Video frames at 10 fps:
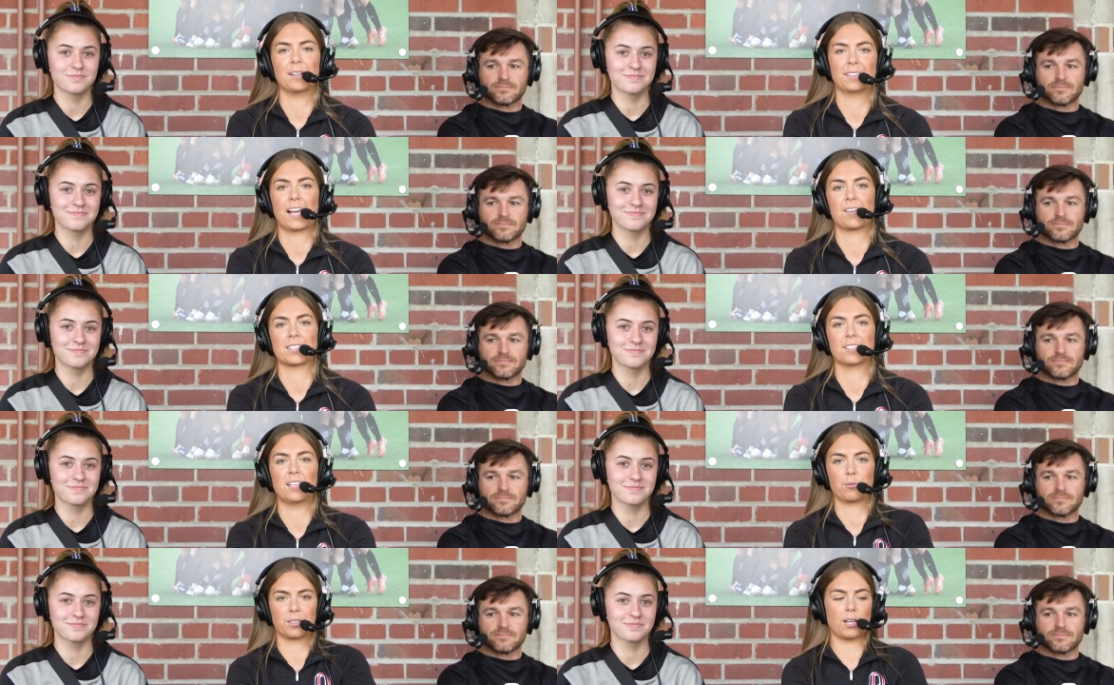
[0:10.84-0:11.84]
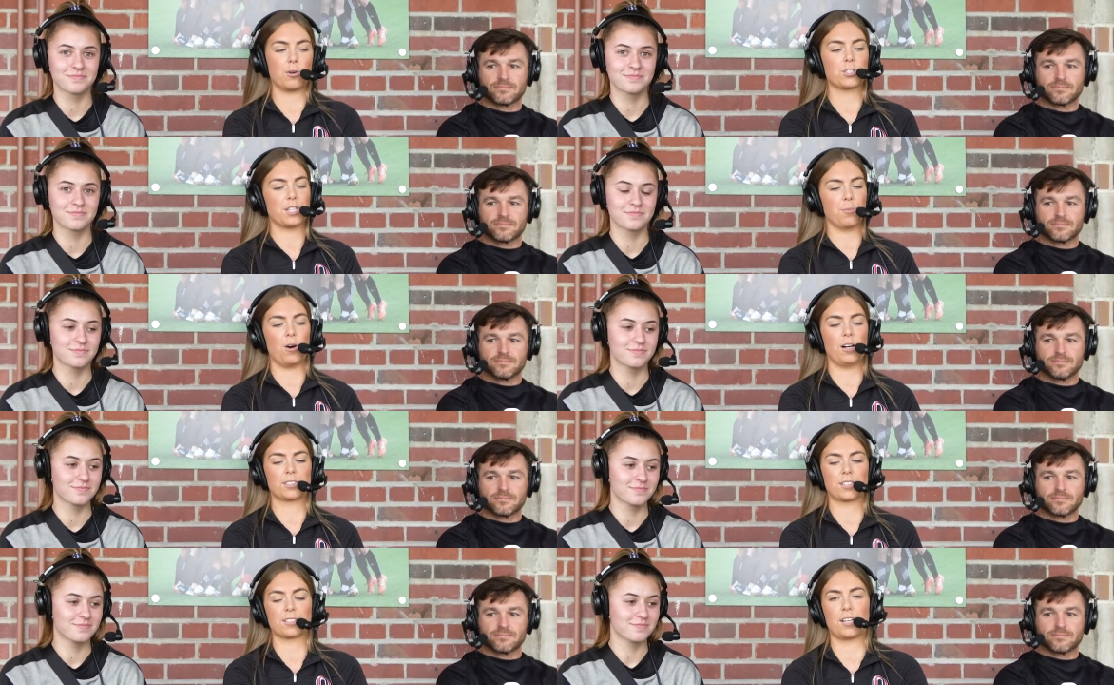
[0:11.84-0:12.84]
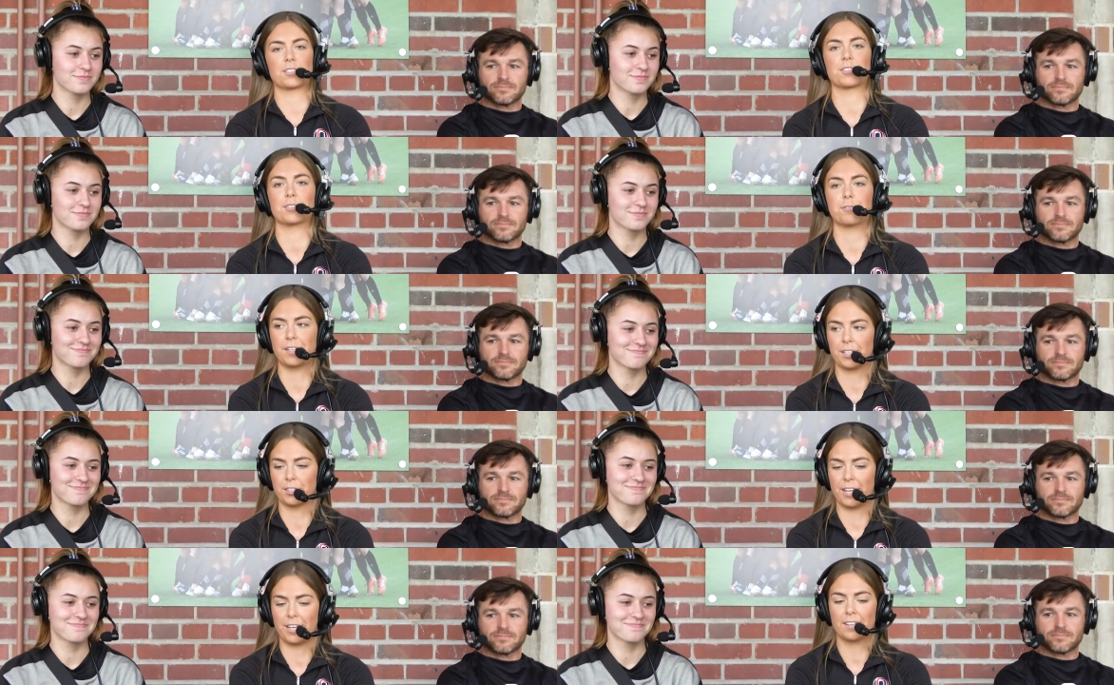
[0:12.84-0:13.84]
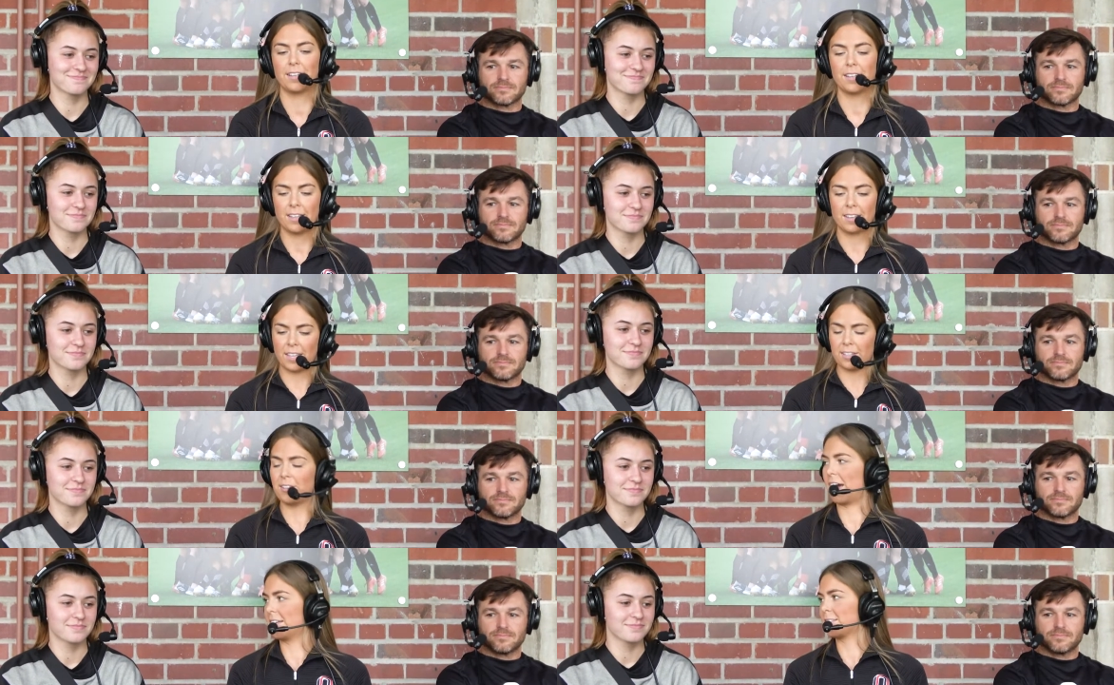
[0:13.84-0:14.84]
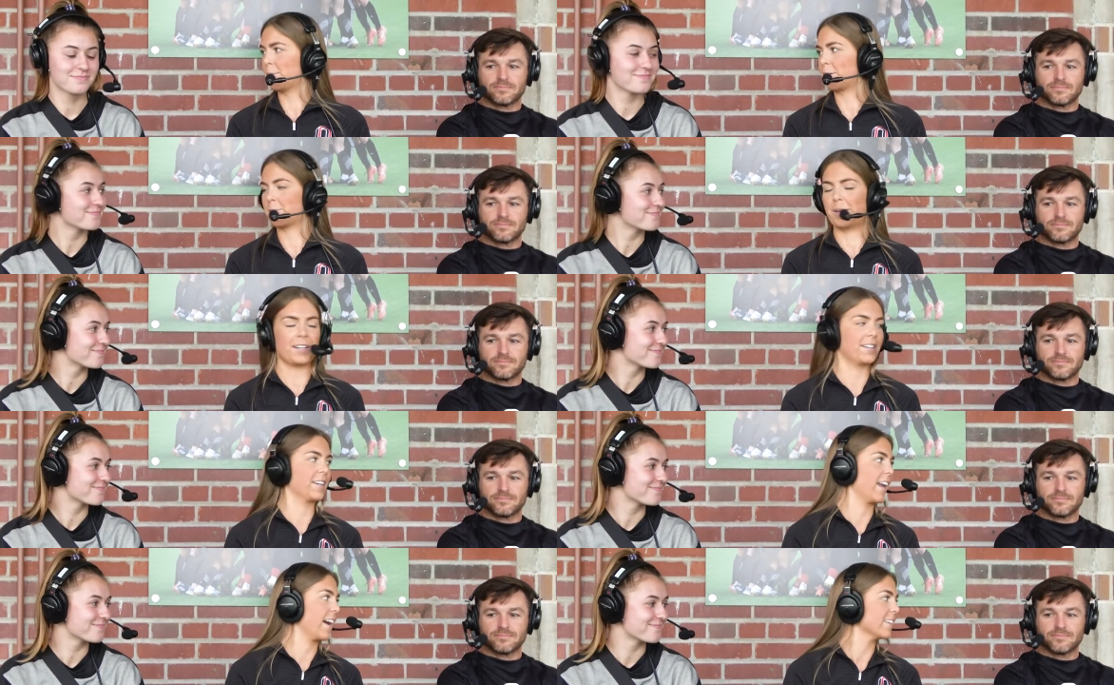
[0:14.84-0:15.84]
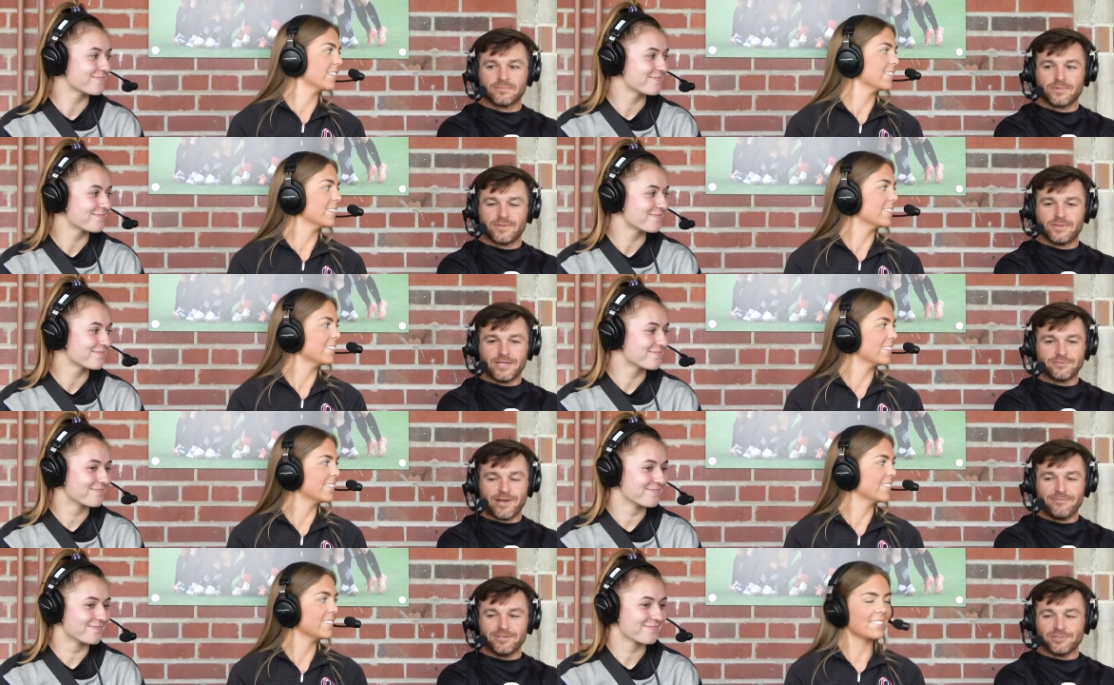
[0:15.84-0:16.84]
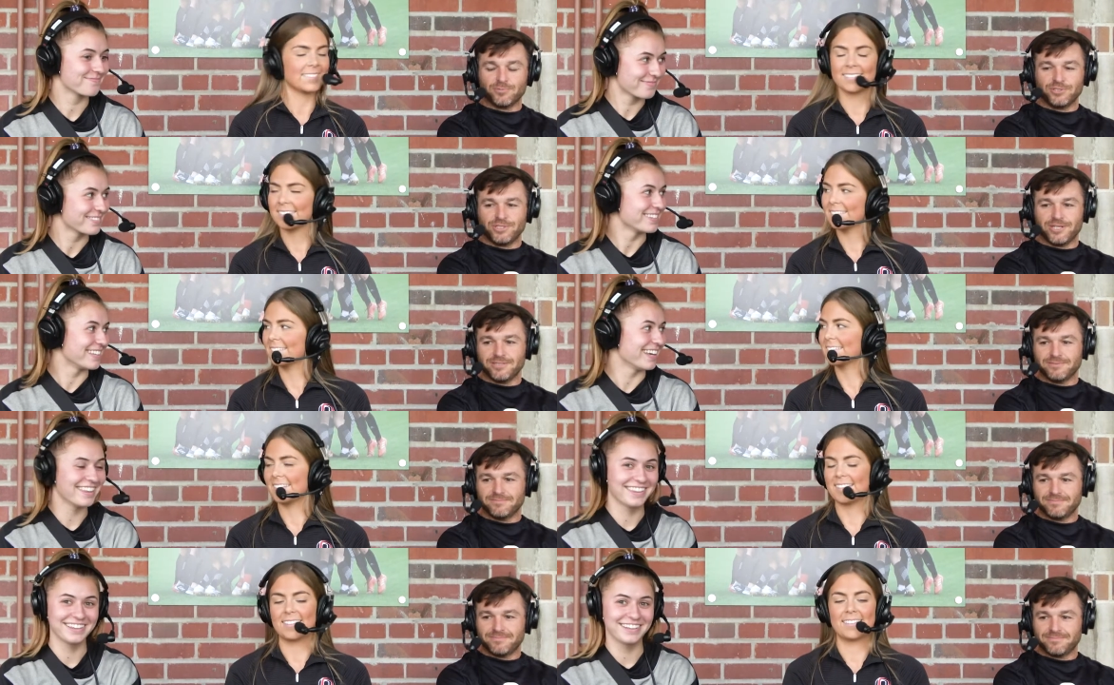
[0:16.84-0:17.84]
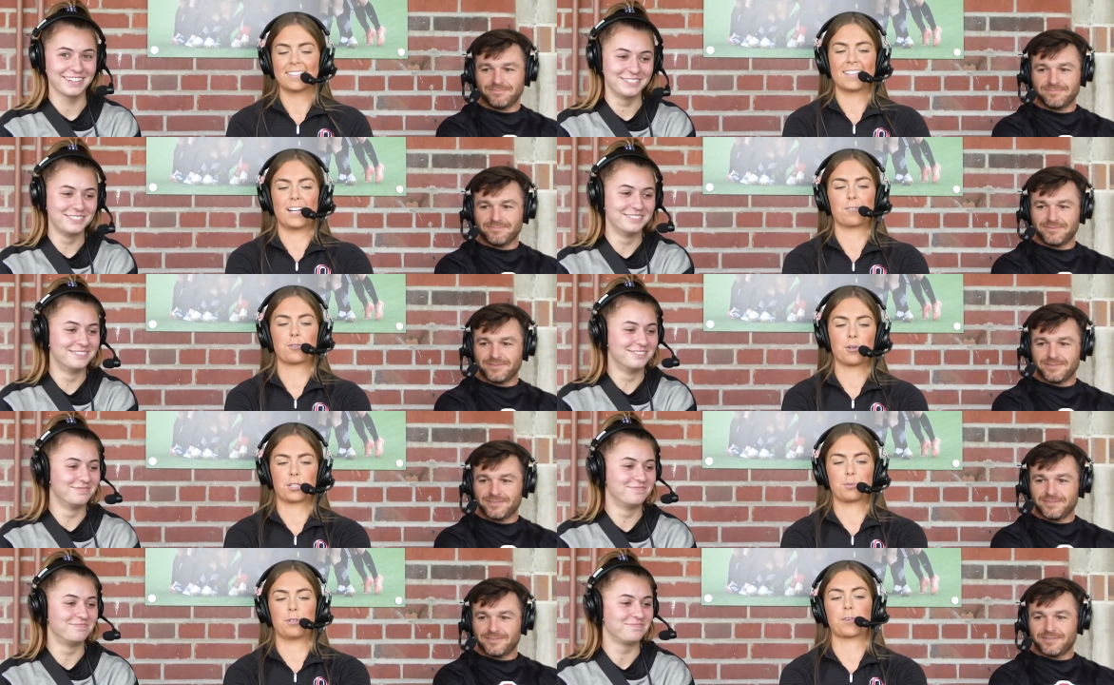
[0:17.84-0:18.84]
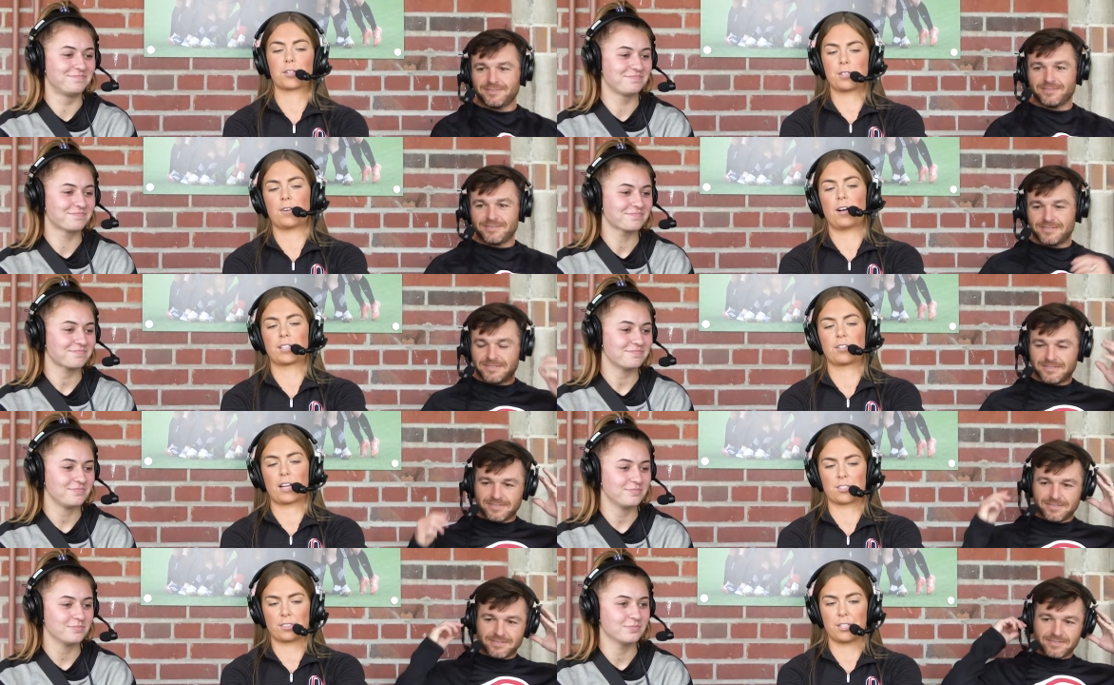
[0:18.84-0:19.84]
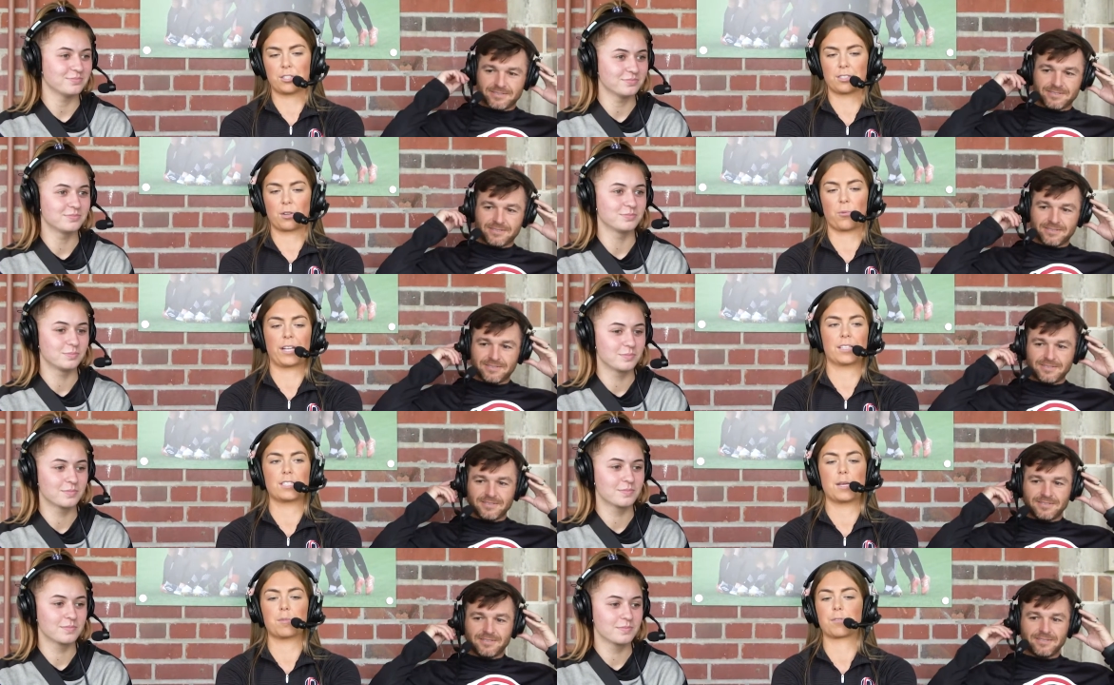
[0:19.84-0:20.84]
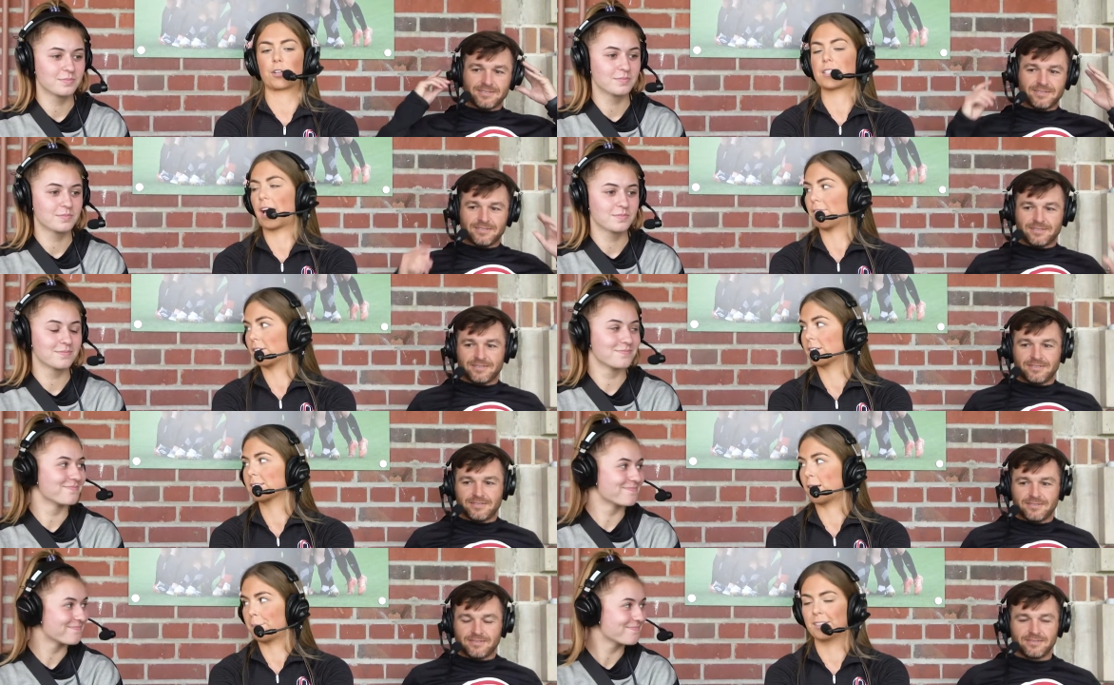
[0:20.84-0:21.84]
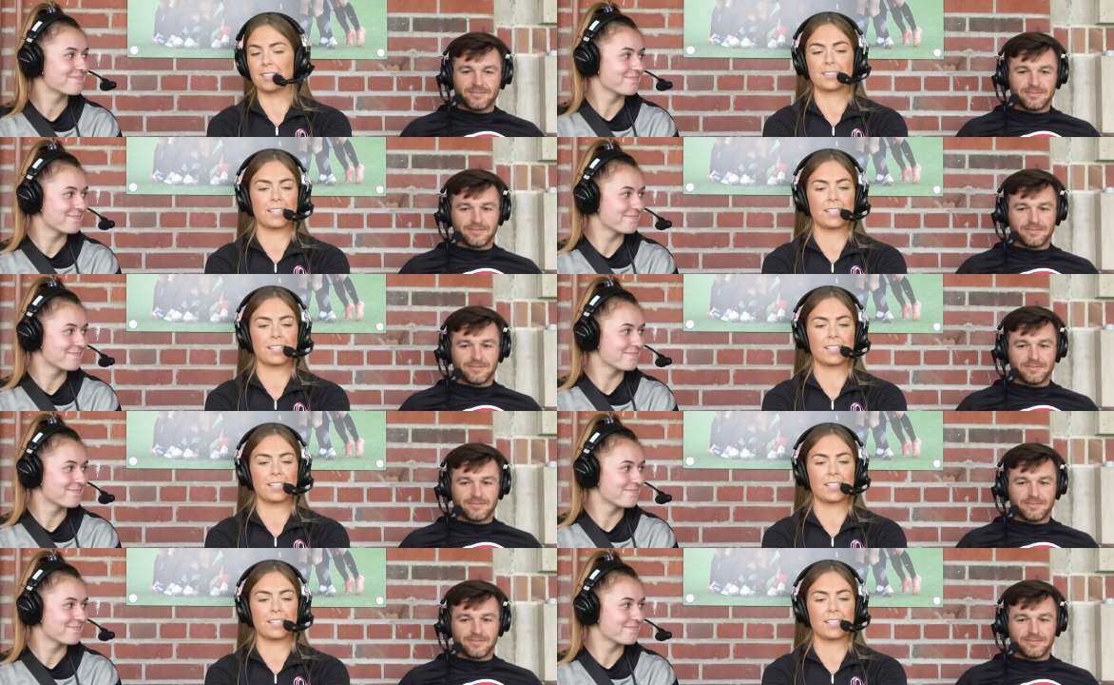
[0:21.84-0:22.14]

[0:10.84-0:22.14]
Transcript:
Speaker 1: Bellinghausen along with Coach Tim Walters, also Sophia Green. Thank you guys so much for being here today.
Speaker 2: Thanks for having us. Appreciate it.
Speaker 1: Yeah, thank you. Of course. Well, first of all, congratulations on winning the team's first ever Summit League